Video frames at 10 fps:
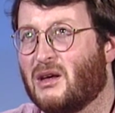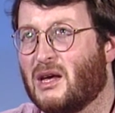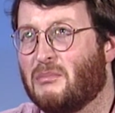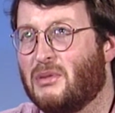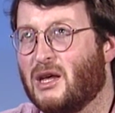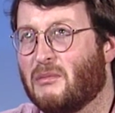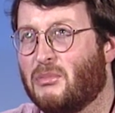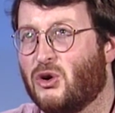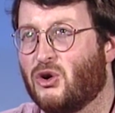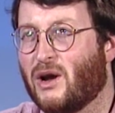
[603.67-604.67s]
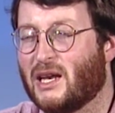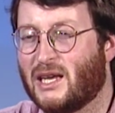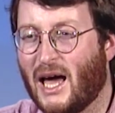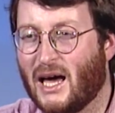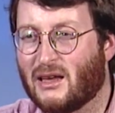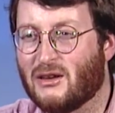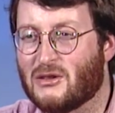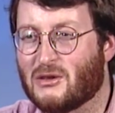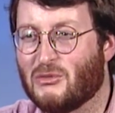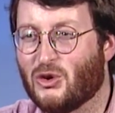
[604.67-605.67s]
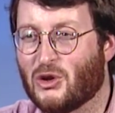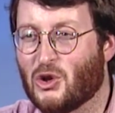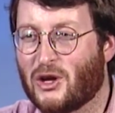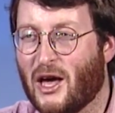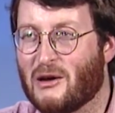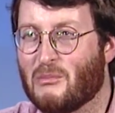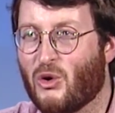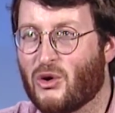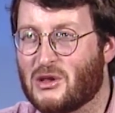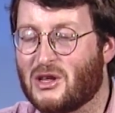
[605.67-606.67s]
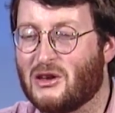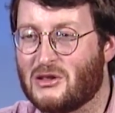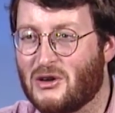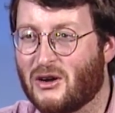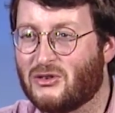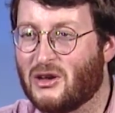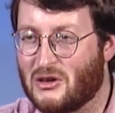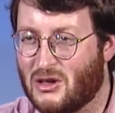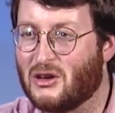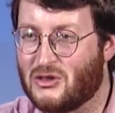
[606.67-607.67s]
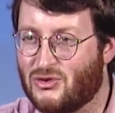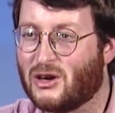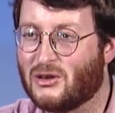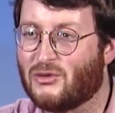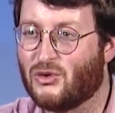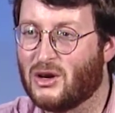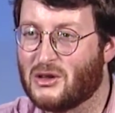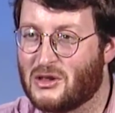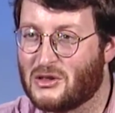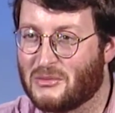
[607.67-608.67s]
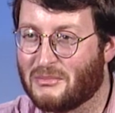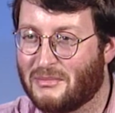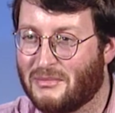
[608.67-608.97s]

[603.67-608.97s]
it being pure antagonism, you can look at it more as constructive criticism.